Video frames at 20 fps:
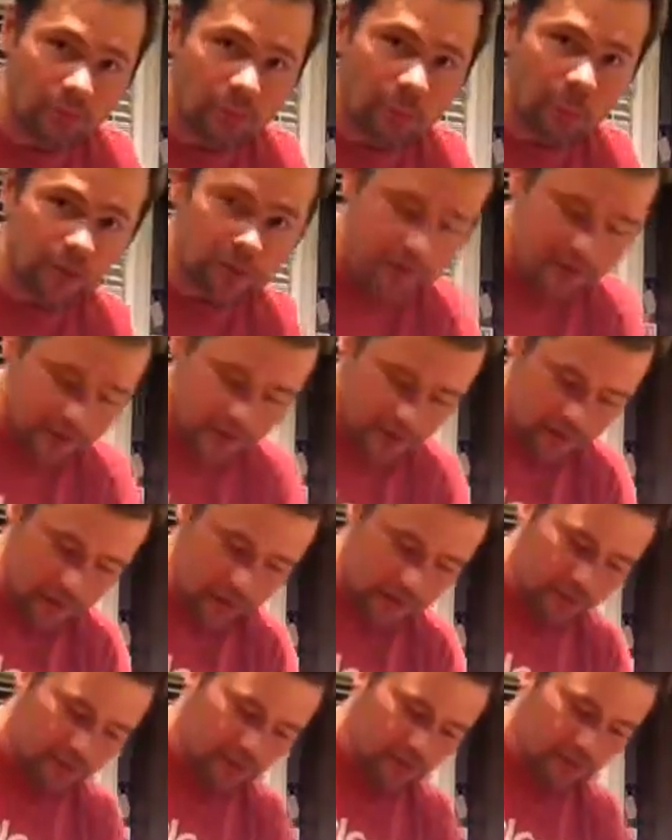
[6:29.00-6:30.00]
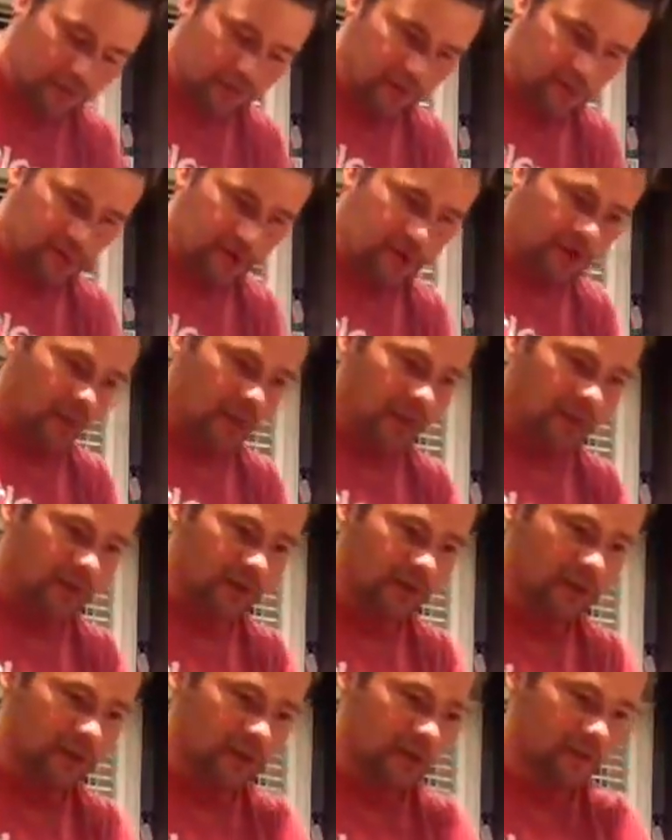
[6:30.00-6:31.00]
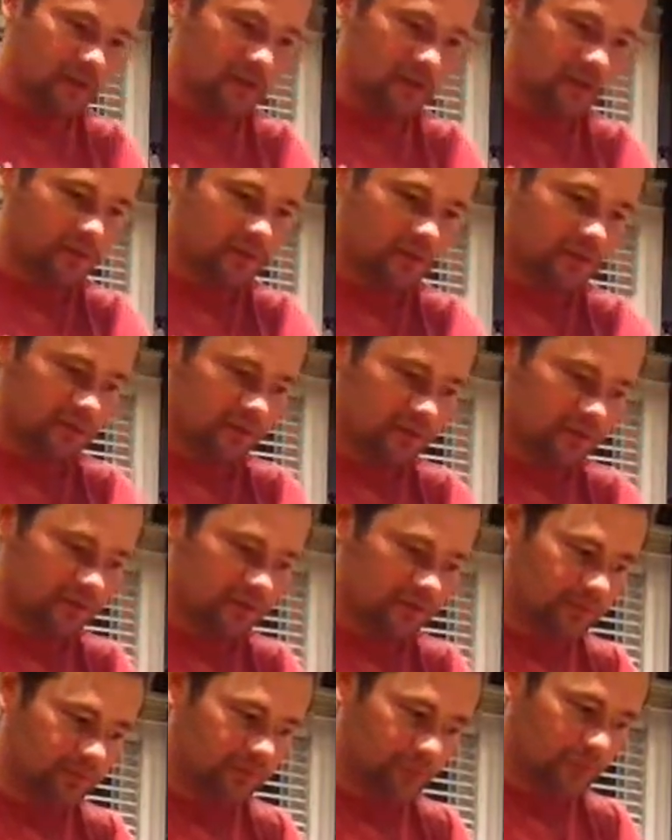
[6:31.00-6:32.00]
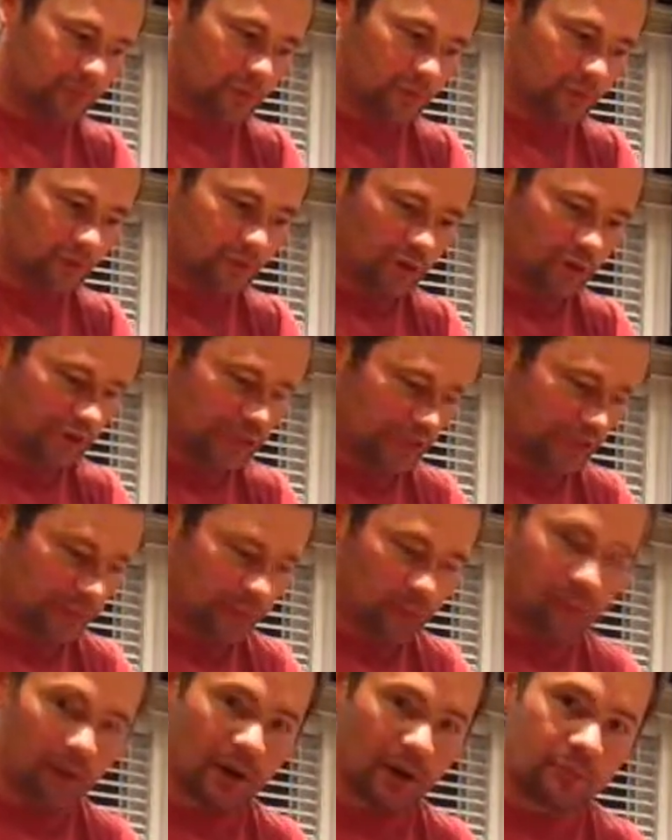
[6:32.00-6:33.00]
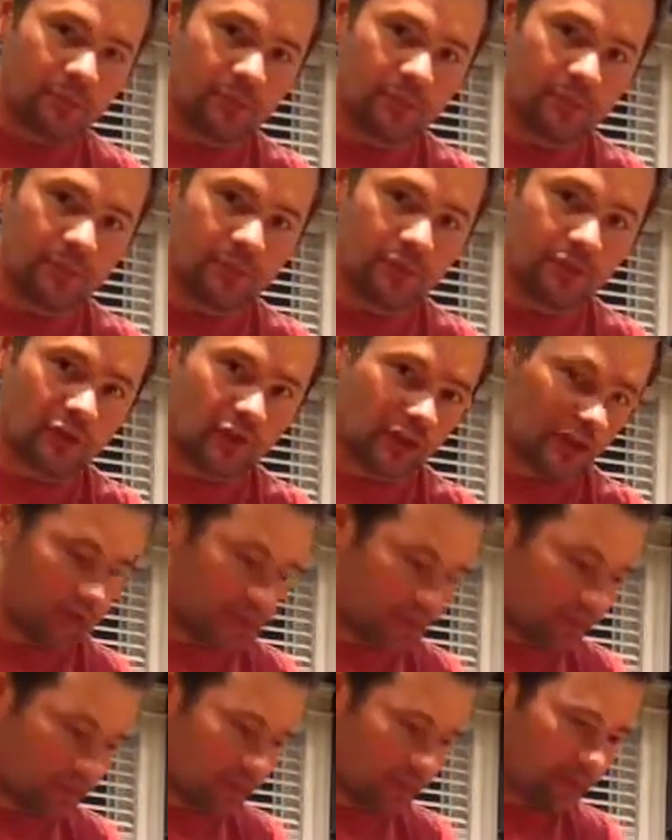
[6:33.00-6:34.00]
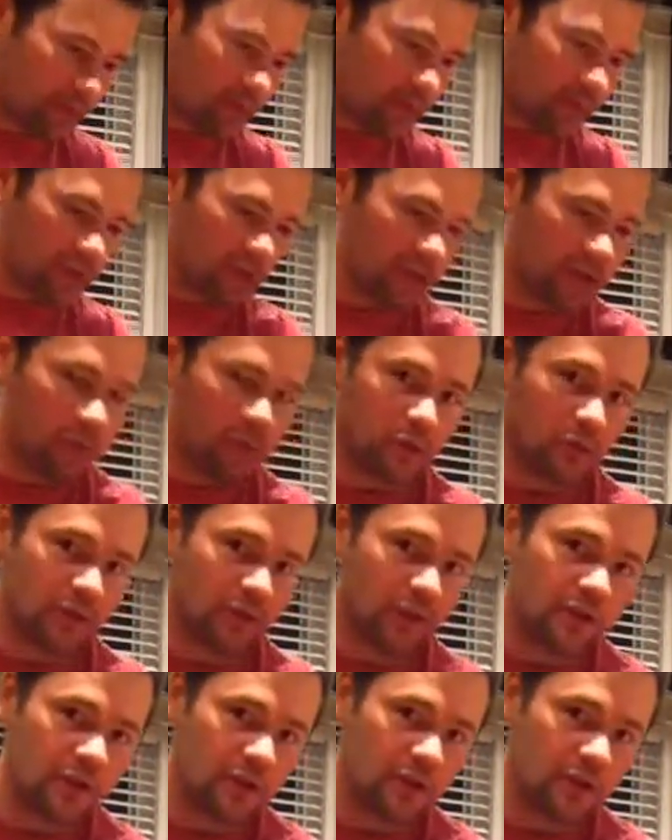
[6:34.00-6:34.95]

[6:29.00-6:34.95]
minutes, and it should be done. I got to prop my grinder up on my cutting board